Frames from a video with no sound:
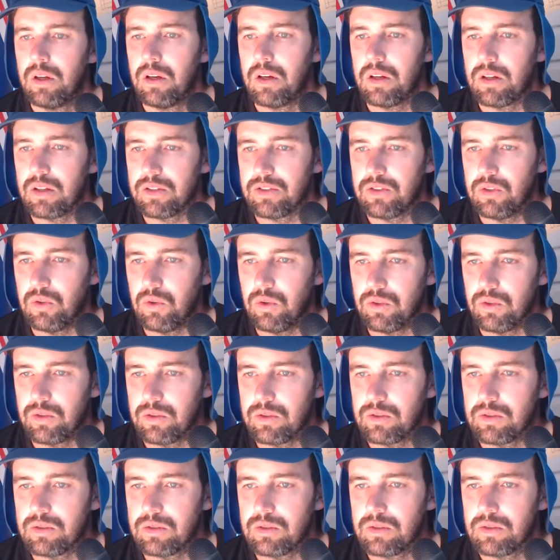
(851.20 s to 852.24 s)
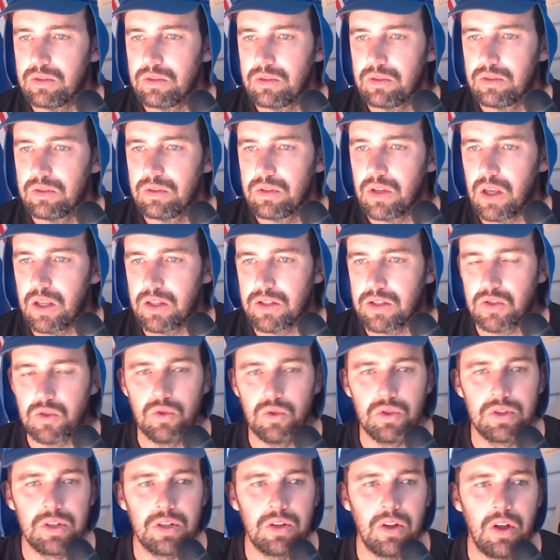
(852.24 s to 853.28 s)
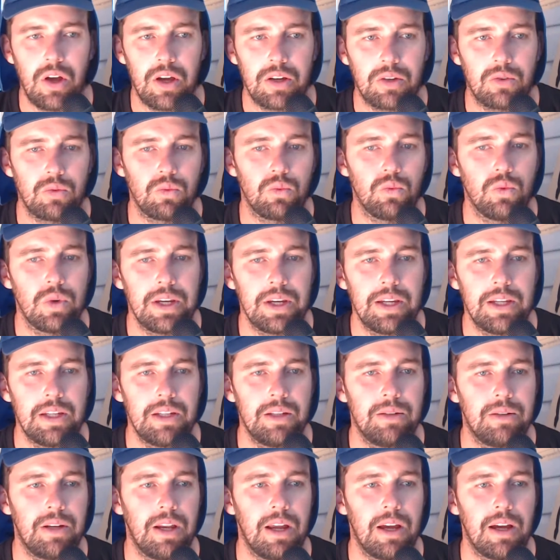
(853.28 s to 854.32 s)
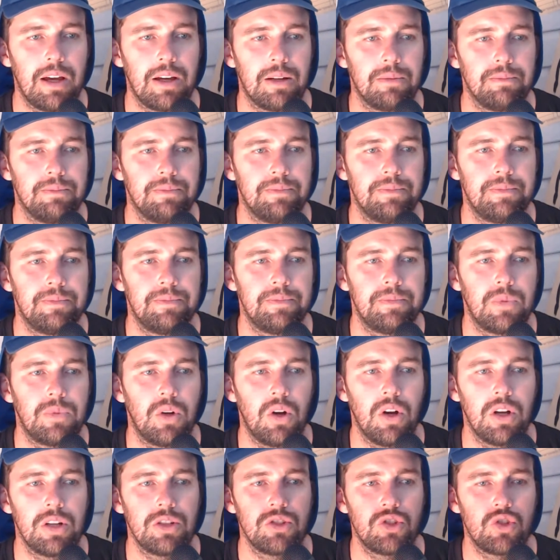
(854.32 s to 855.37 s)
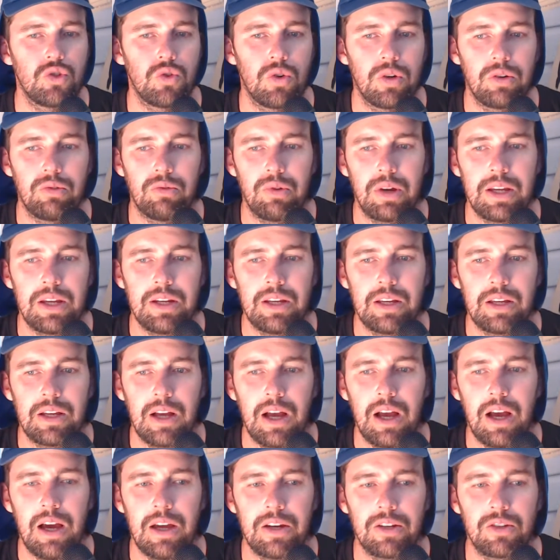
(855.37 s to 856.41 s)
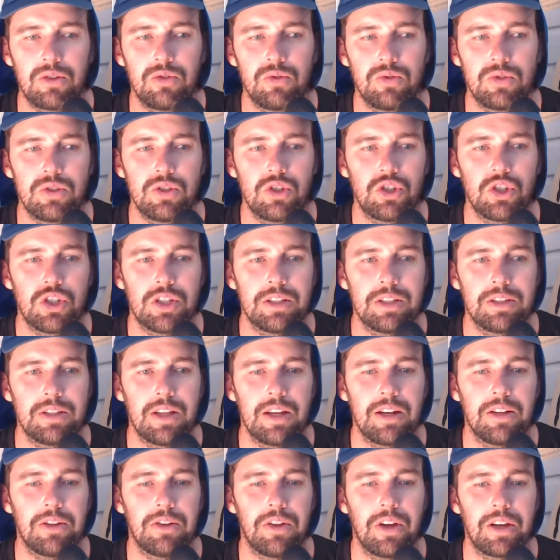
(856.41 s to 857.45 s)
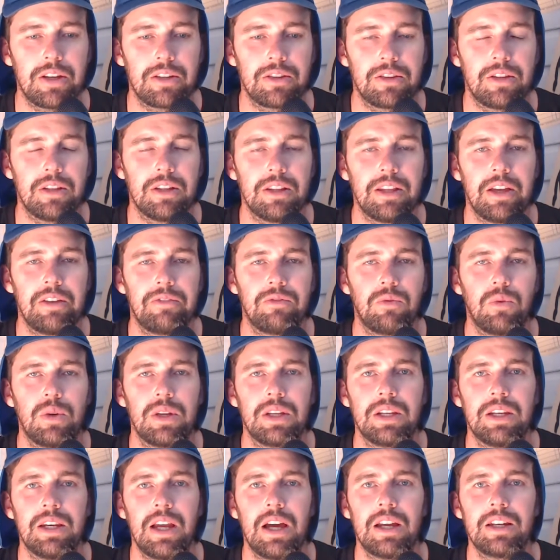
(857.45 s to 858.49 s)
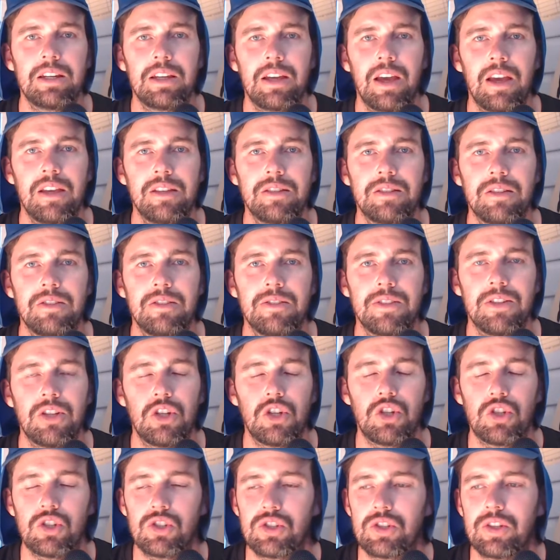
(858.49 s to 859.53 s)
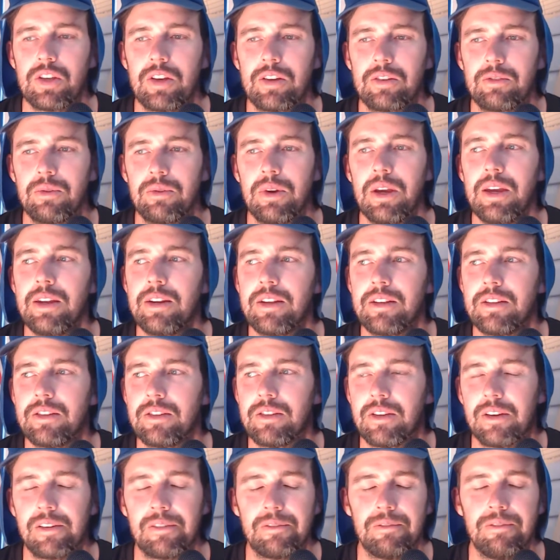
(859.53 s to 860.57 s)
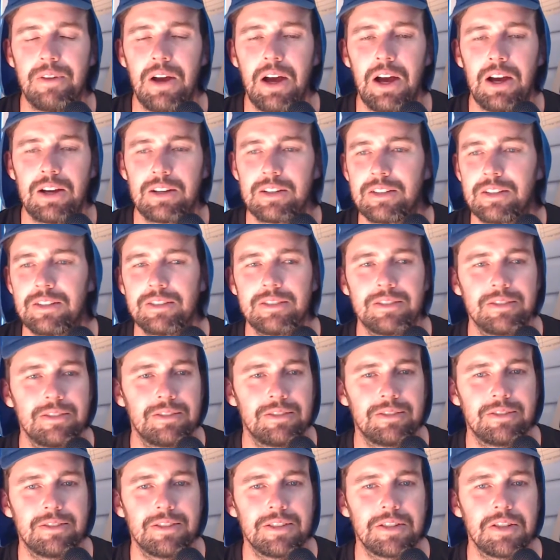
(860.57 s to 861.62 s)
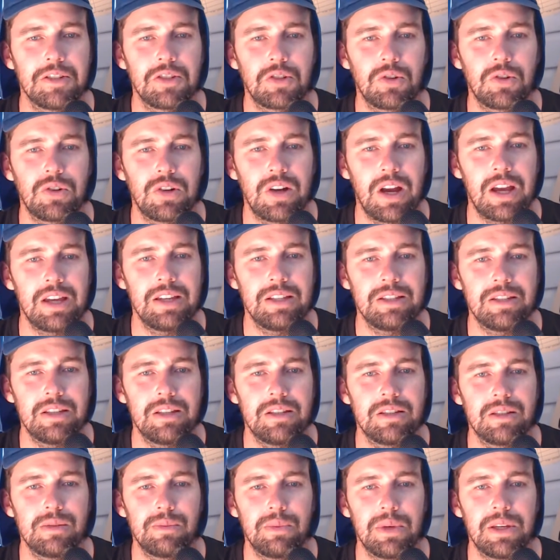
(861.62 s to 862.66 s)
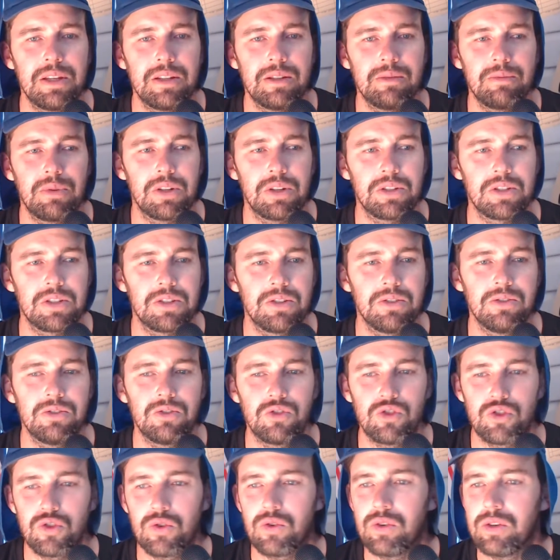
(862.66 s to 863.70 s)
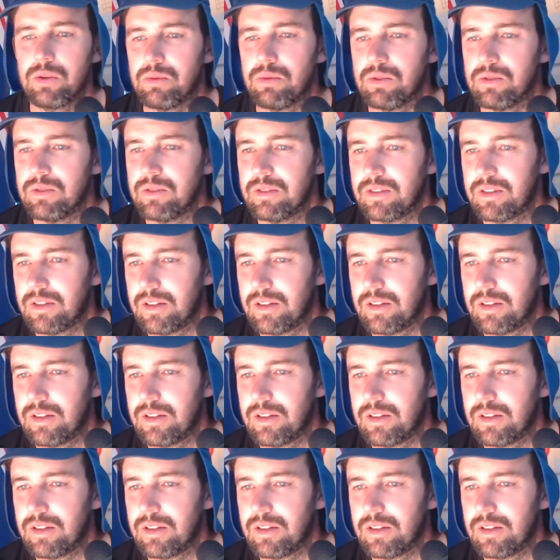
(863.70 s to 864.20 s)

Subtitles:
And I thought it's good to like read. I enjoy reading articles and shit that are like the left-wing nutcases, and you just like read it and you're like, fuck, this is crazy spin, but it's still enjoyable.